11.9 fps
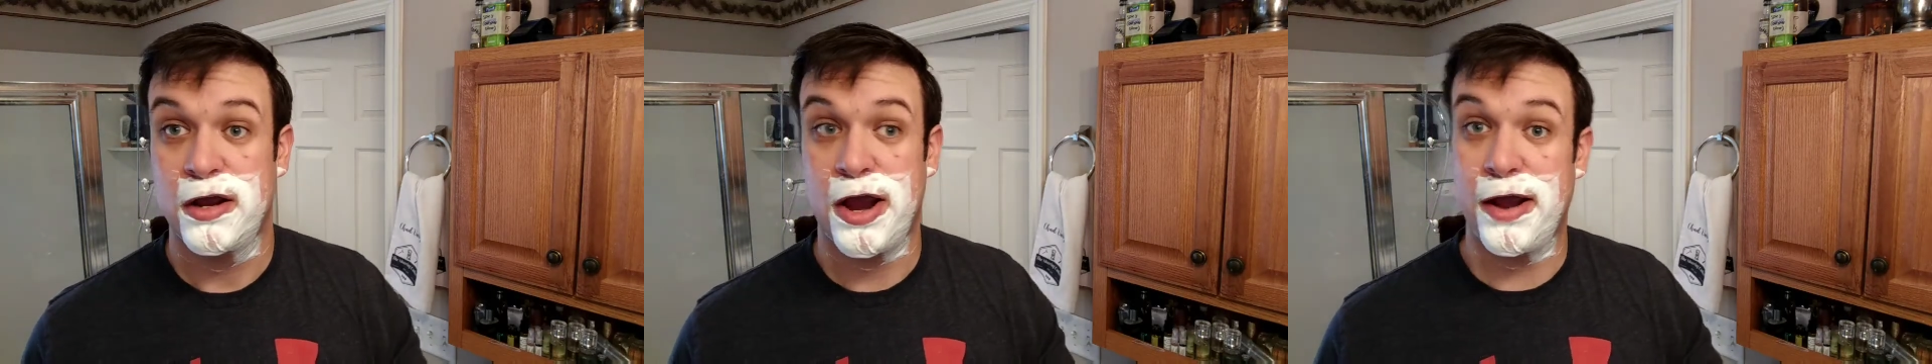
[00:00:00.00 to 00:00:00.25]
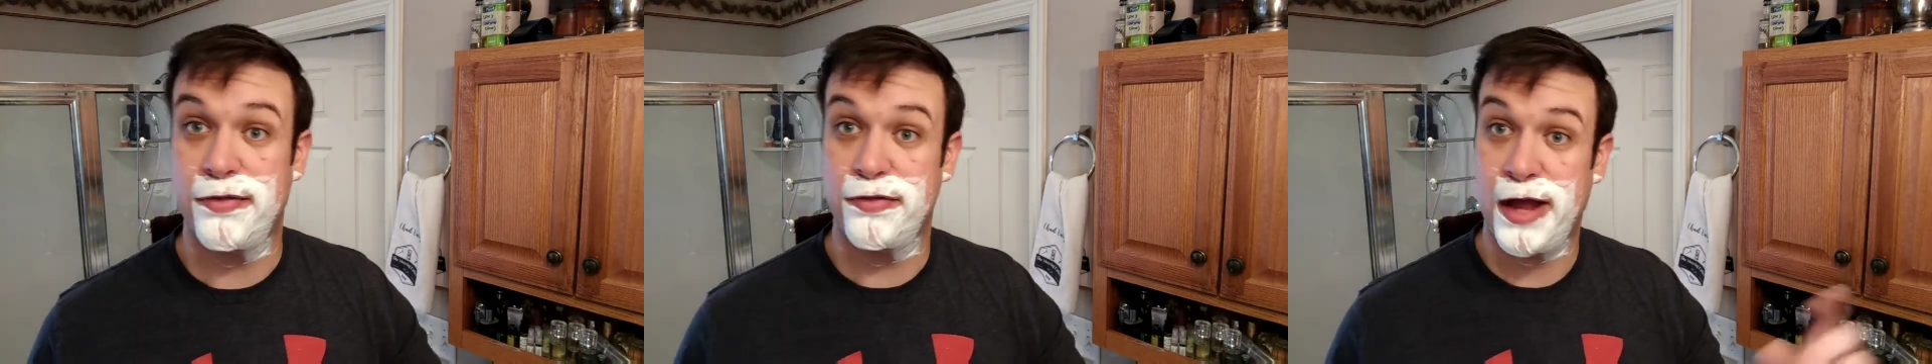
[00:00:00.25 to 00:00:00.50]

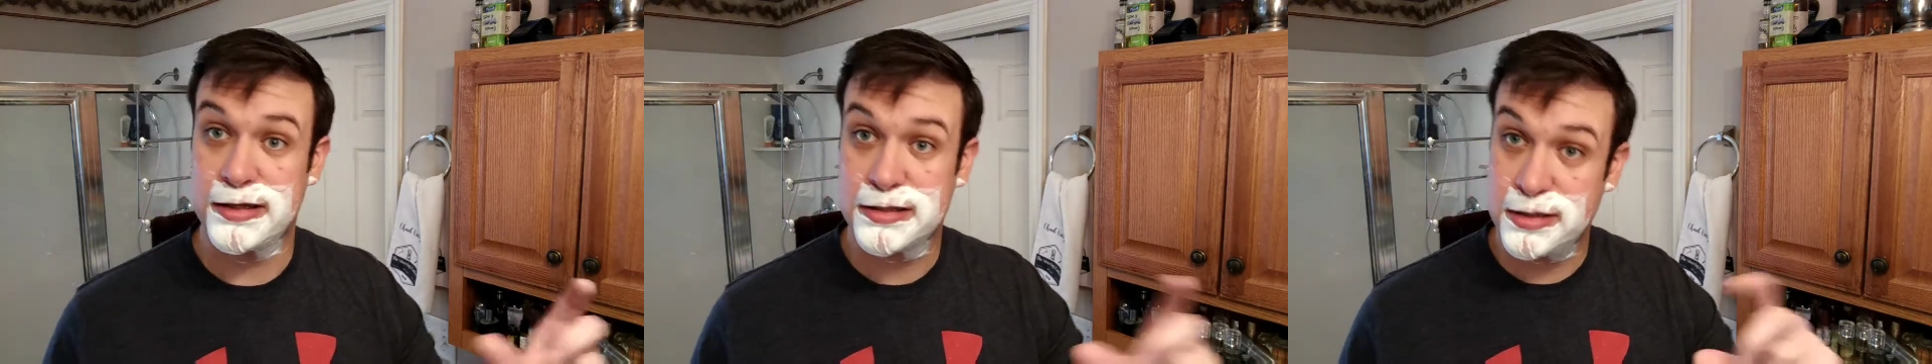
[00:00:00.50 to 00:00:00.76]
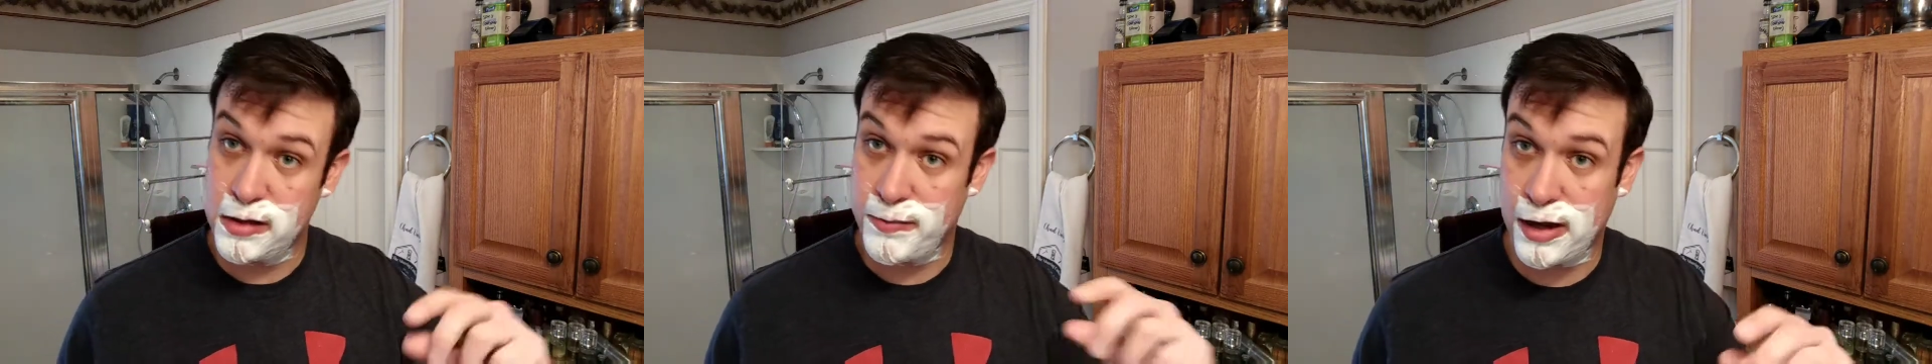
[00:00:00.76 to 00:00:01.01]
and that's
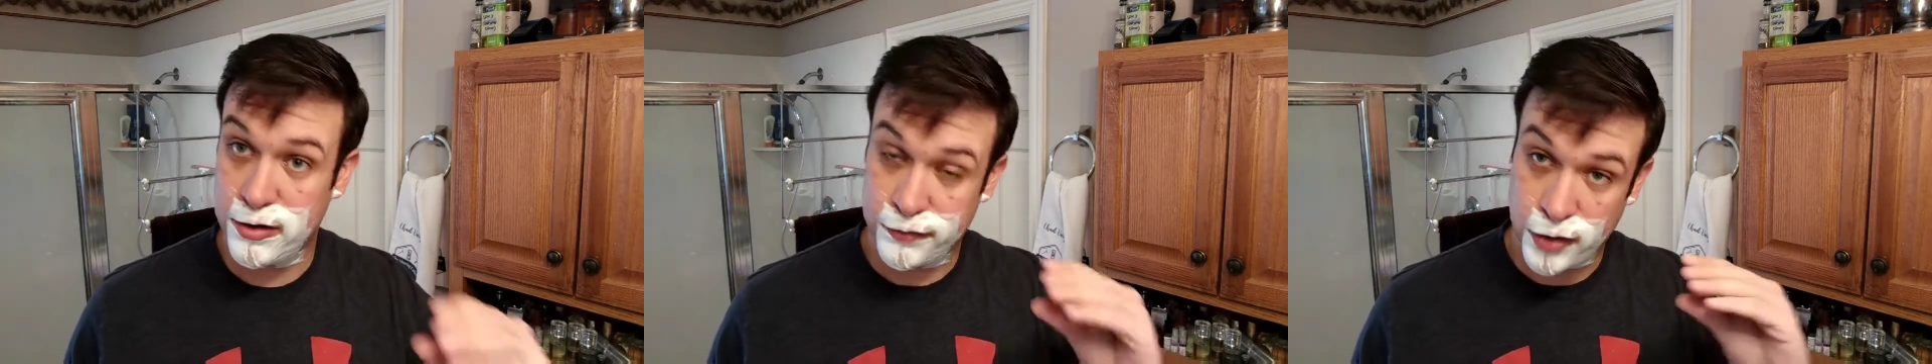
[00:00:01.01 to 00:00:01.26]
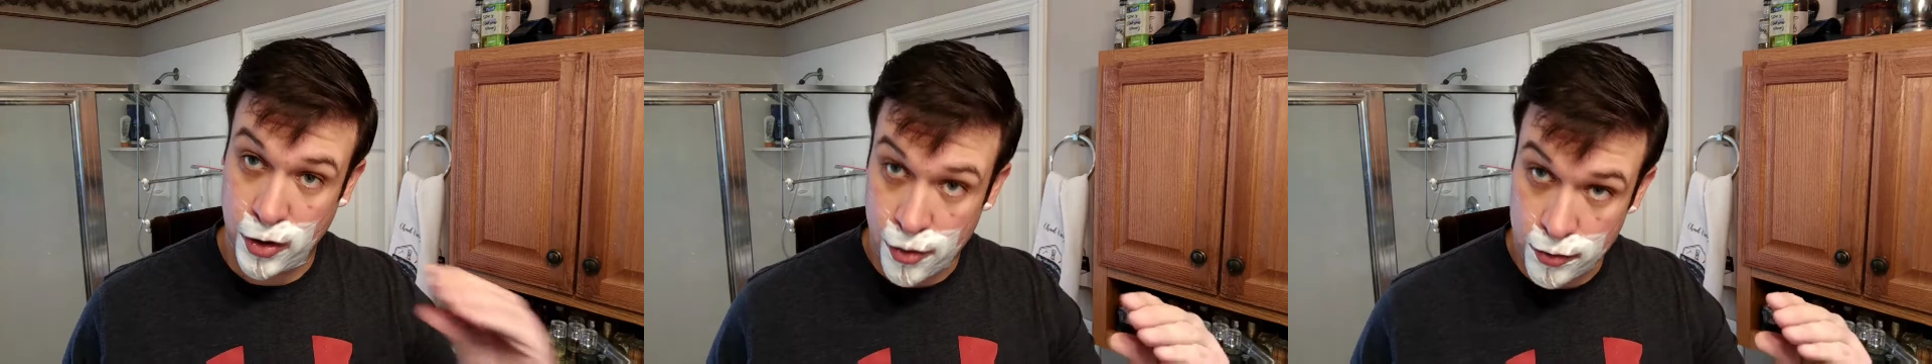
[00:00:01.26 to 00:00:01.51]
the amount
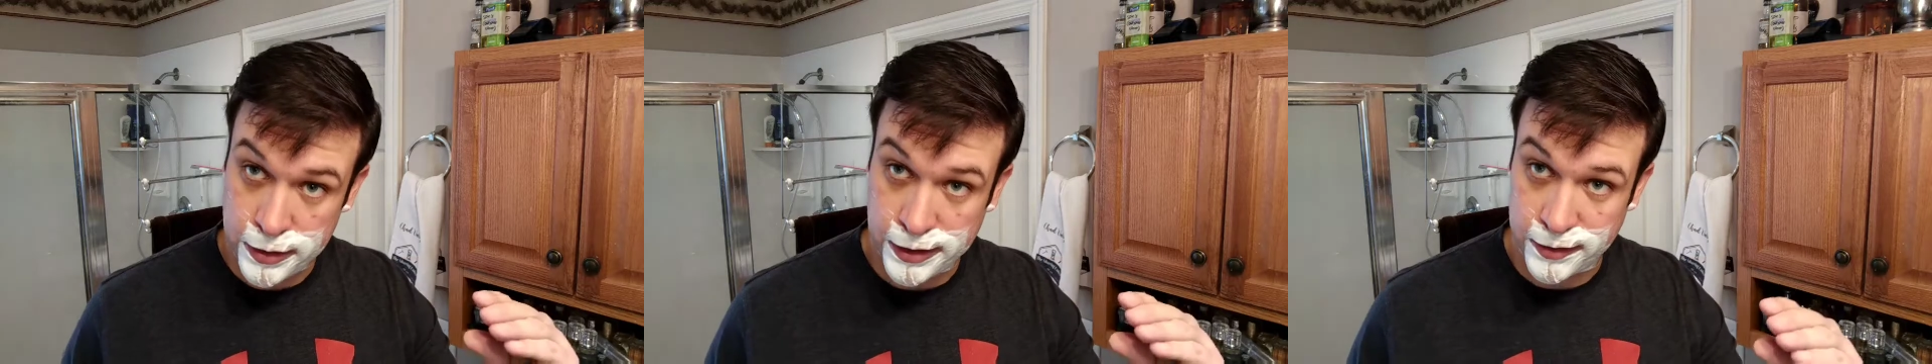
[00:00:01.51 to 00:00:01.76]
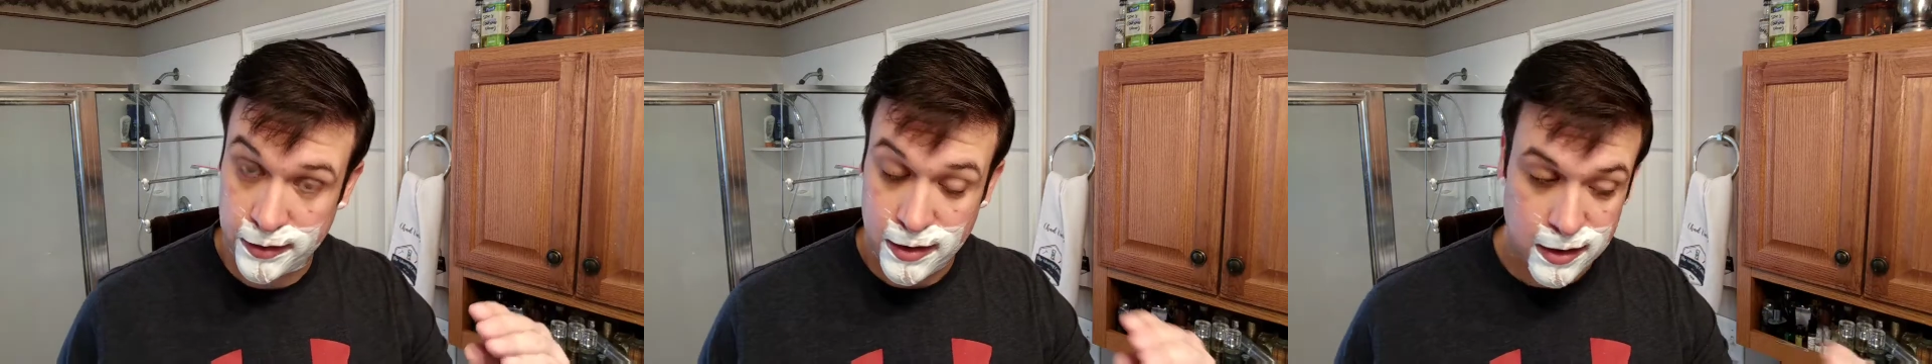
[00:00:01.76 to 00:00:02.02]
of
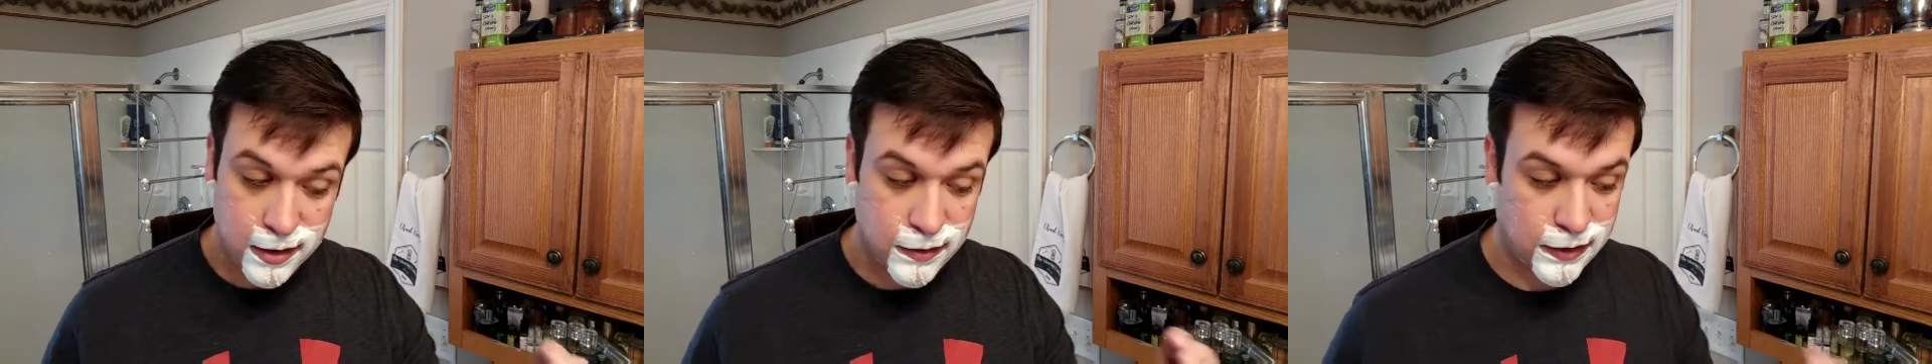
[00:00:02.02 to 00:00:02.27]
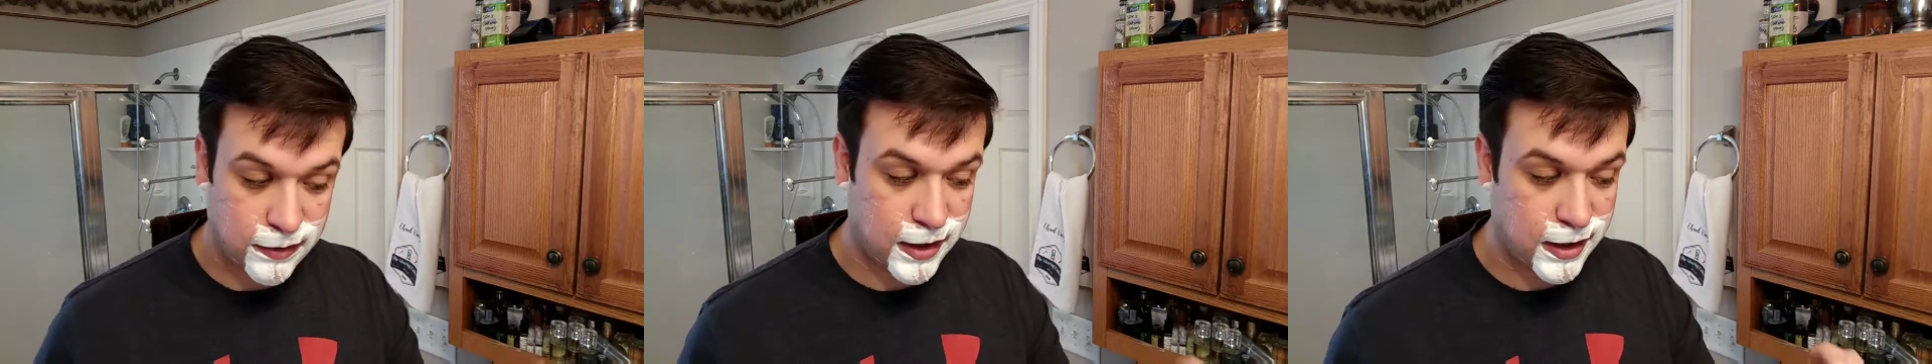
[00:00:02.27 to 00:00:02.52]
coating
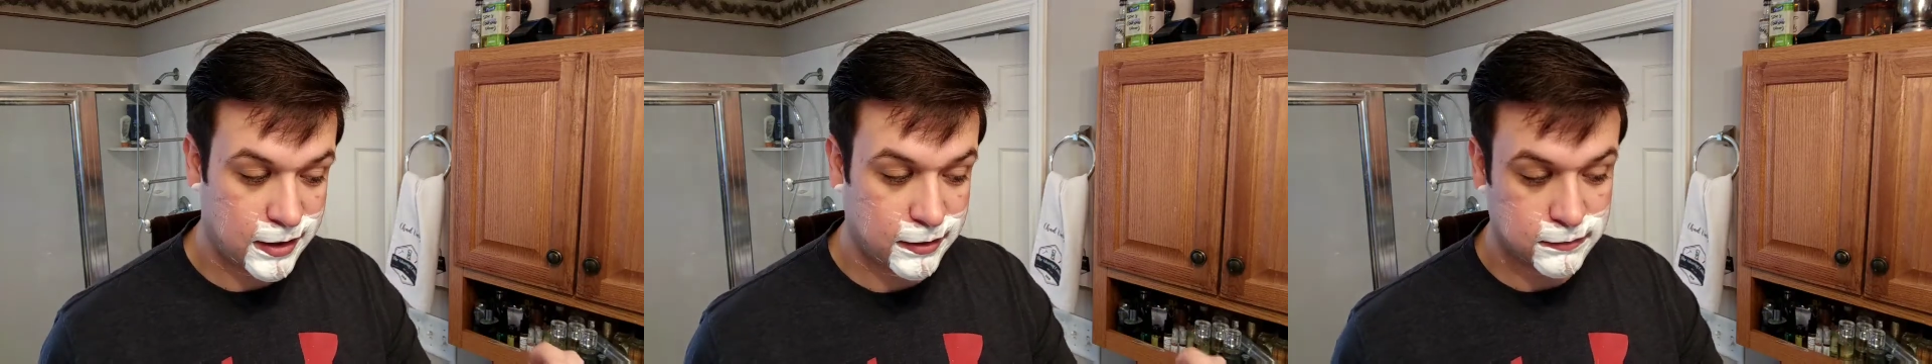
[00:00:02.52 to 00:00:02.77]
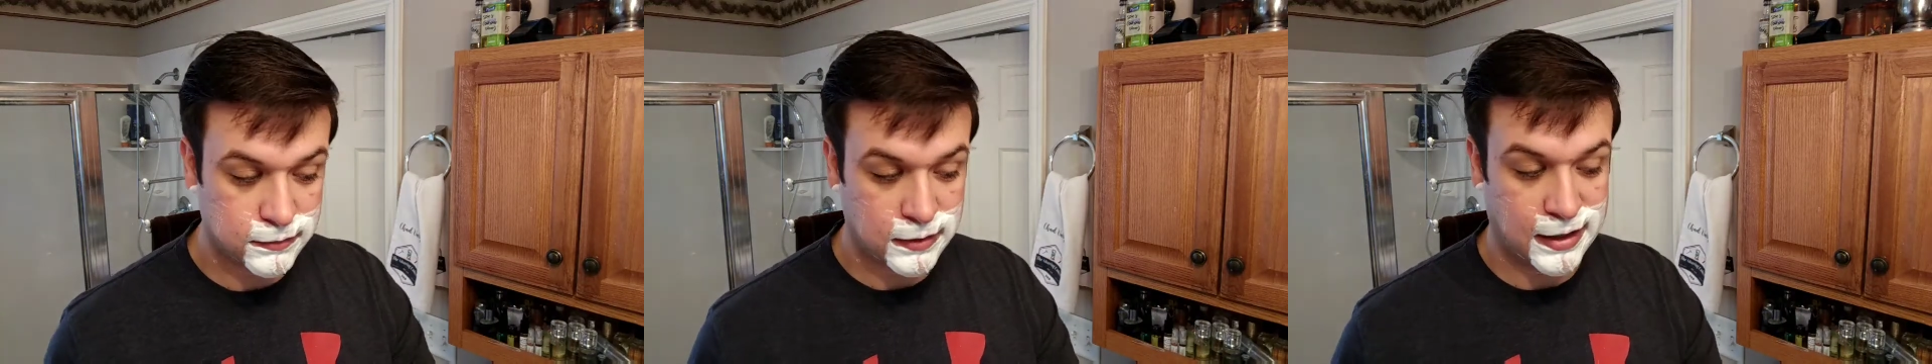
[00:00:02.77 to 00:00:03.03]
that
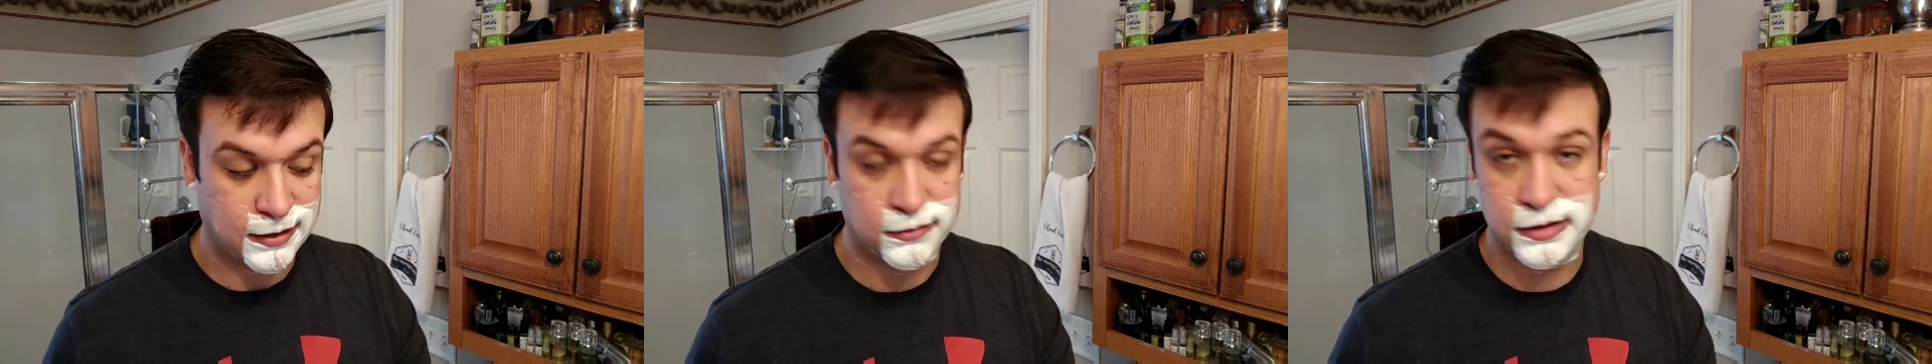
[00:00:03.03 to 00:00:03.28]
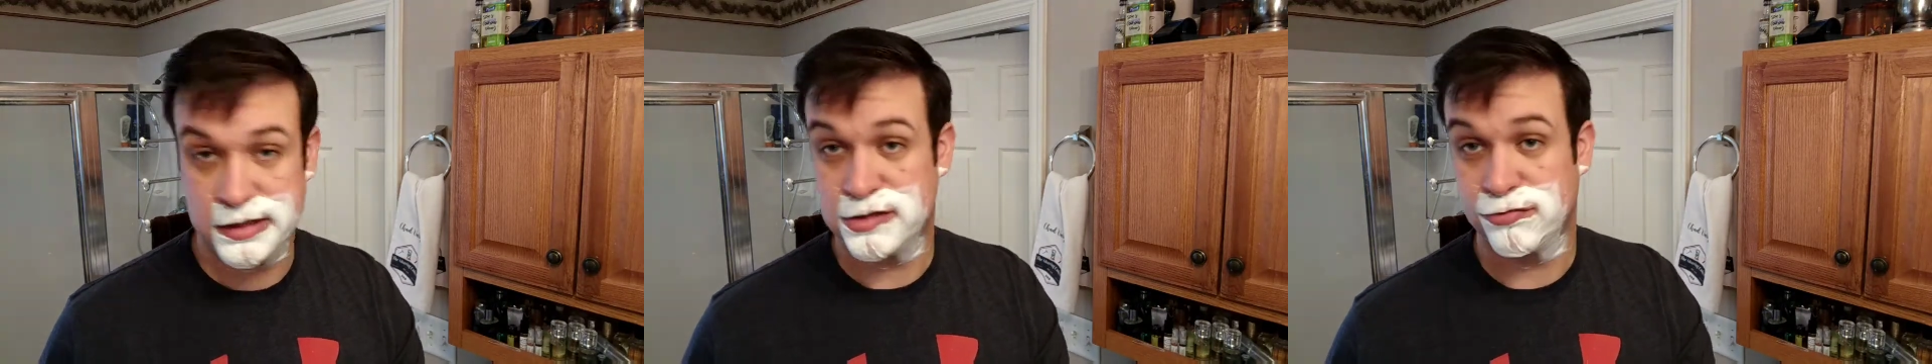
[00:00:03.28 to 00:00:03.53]

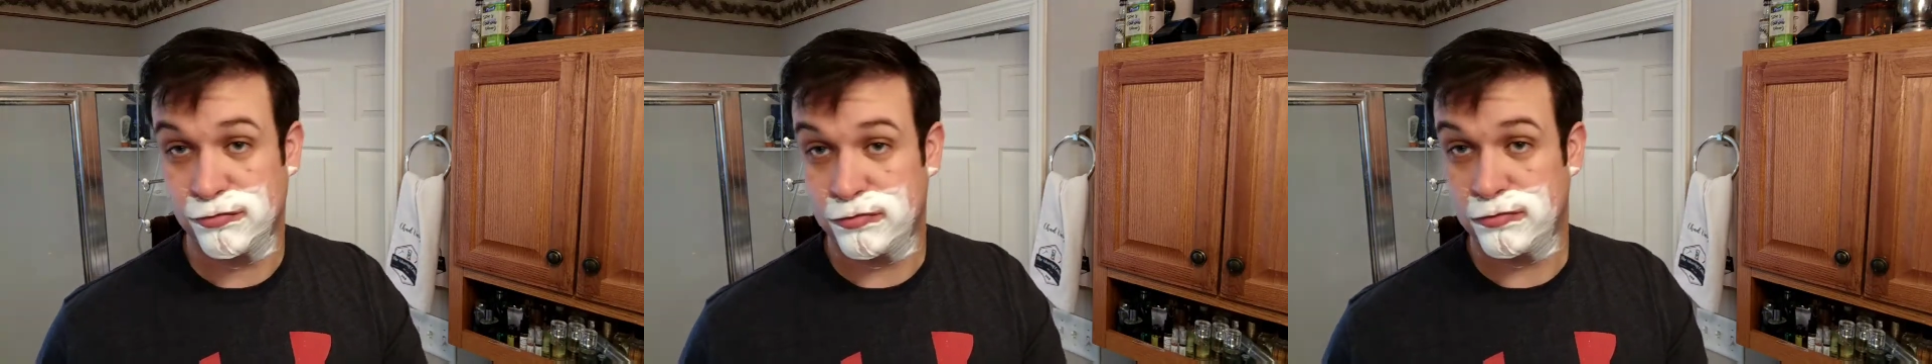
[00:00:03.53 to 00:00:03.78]
is